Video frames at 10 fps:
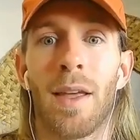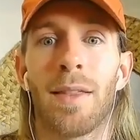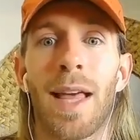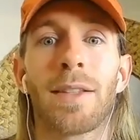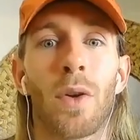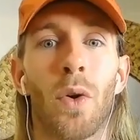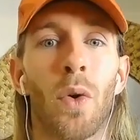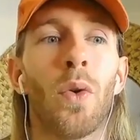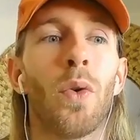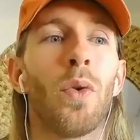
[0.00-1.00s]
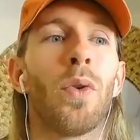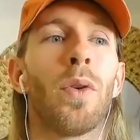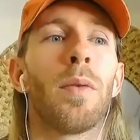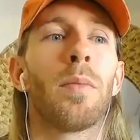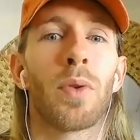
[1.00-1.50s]
that's all
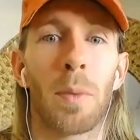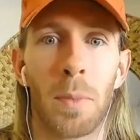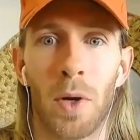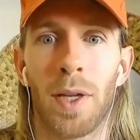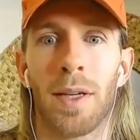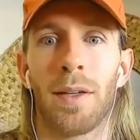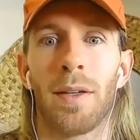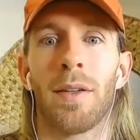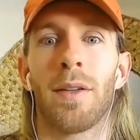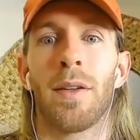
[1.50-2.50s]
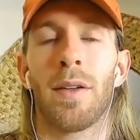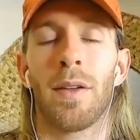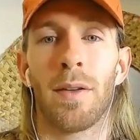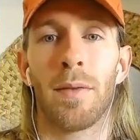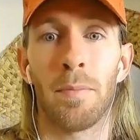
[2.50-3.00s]
promoting
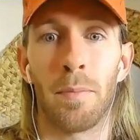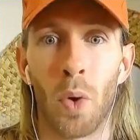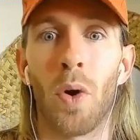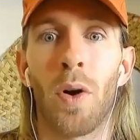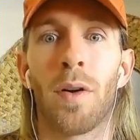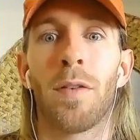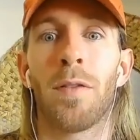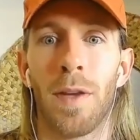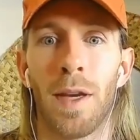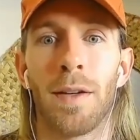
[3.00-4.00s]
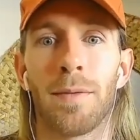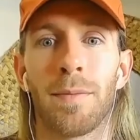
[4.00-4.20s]
more fear.